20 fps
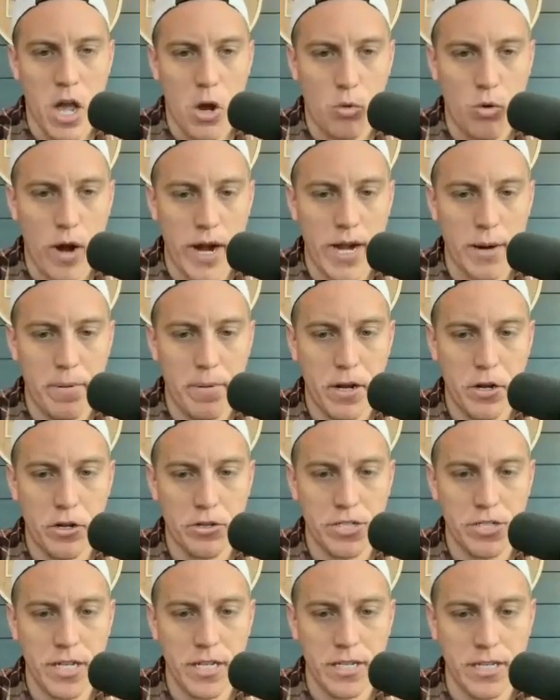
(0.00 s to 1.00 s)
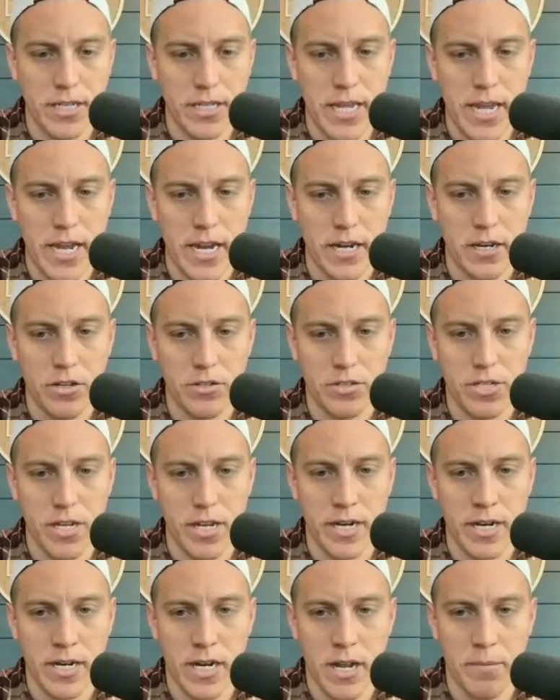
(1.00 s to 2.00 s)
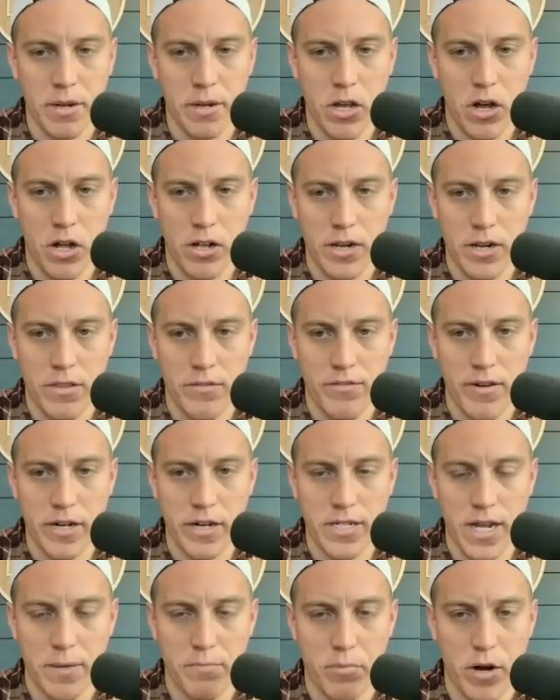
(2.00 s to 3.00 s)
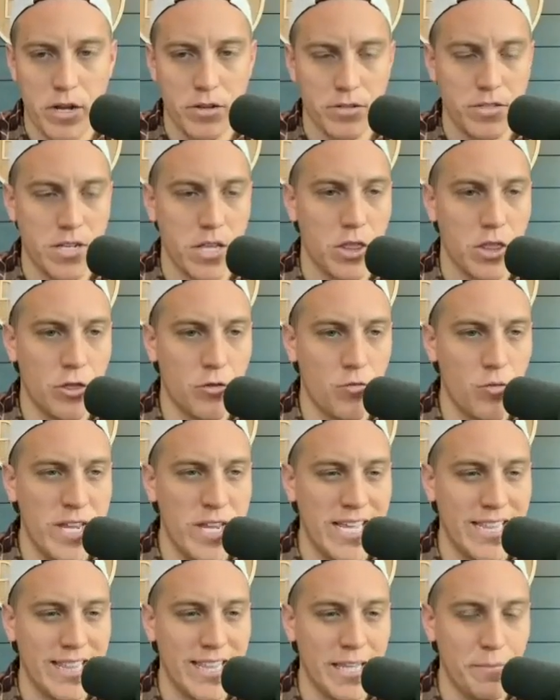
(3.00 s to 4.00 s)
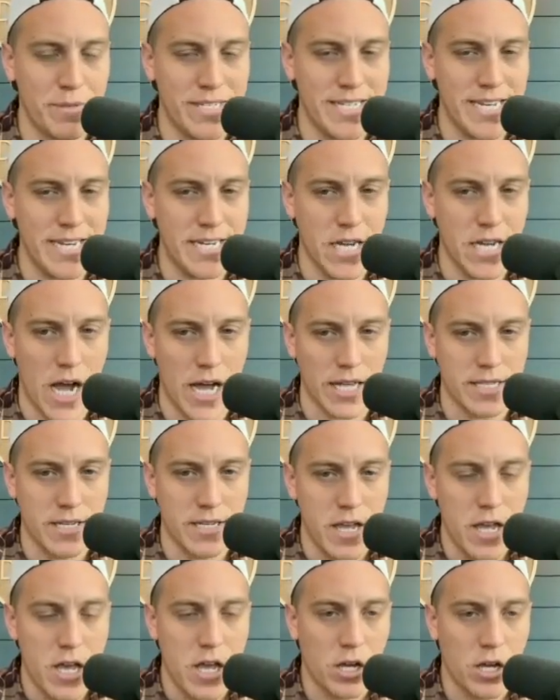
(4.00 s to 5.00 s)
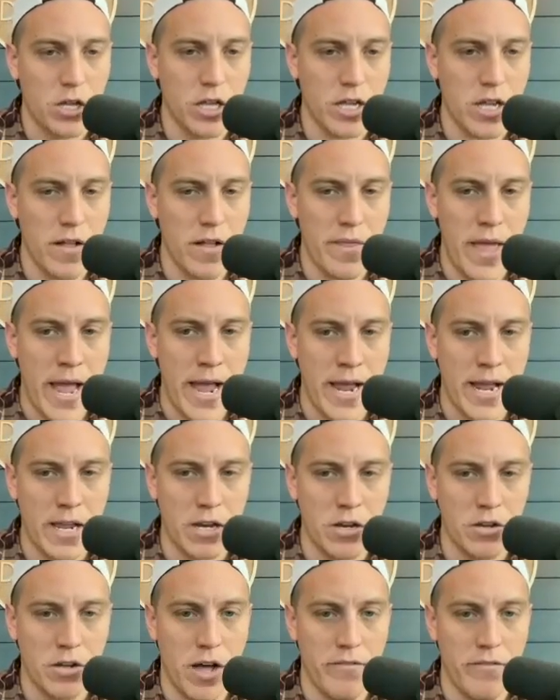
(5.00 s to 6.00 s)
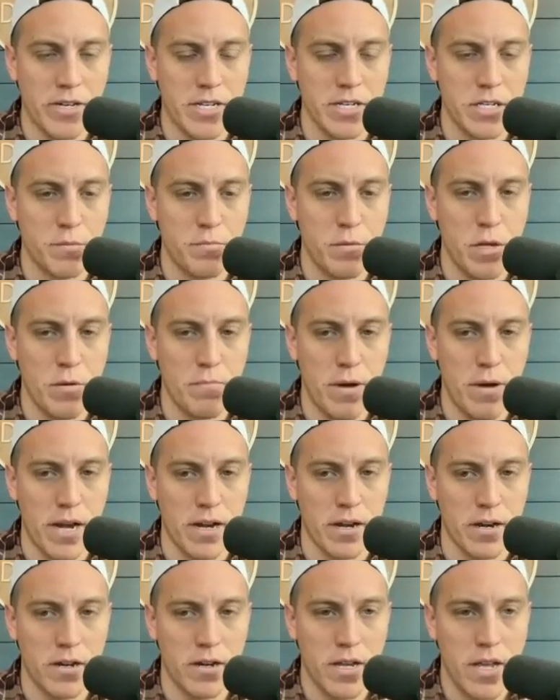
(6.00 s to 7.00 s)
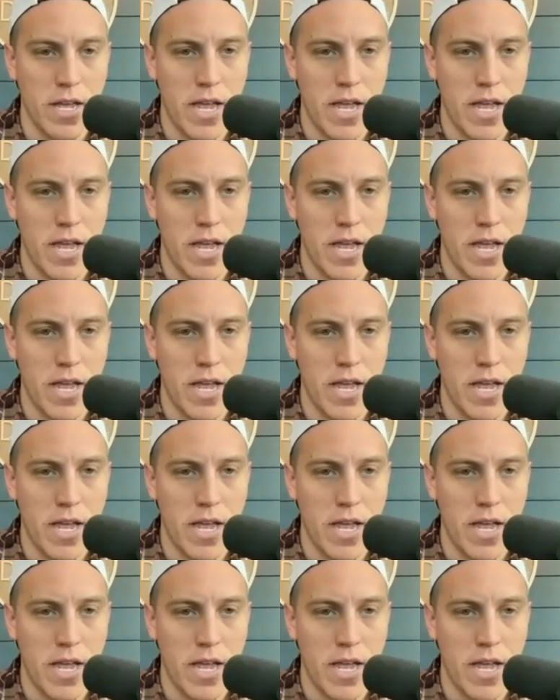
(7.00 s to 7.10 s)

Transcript: Right up here, you'll see a lead. You'll see an incoming call, and at the very top right, you'll see 3 ellipsis dots. Click on that, and you'll have a dispute button.